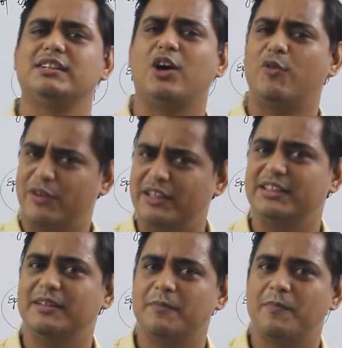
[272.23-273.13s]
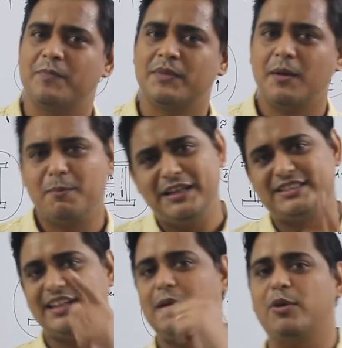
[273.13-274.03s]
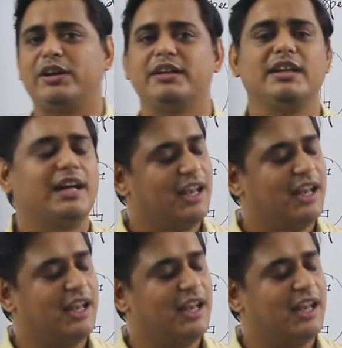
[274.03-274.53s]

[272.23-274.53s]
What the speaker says: of anything, please think about it.